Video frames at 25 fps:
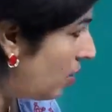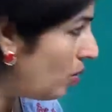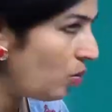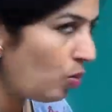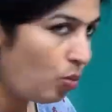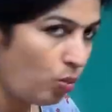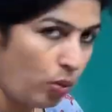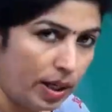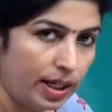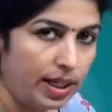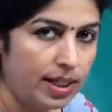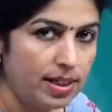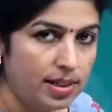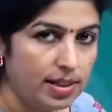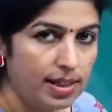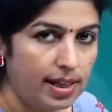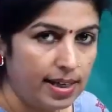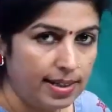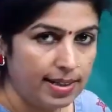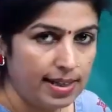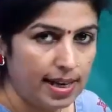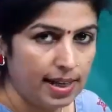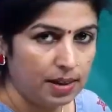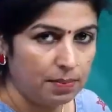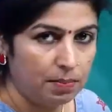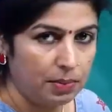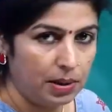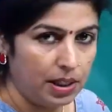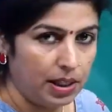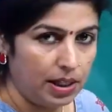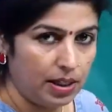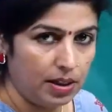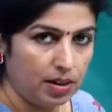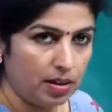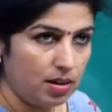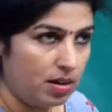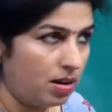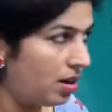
what is the exact meaning?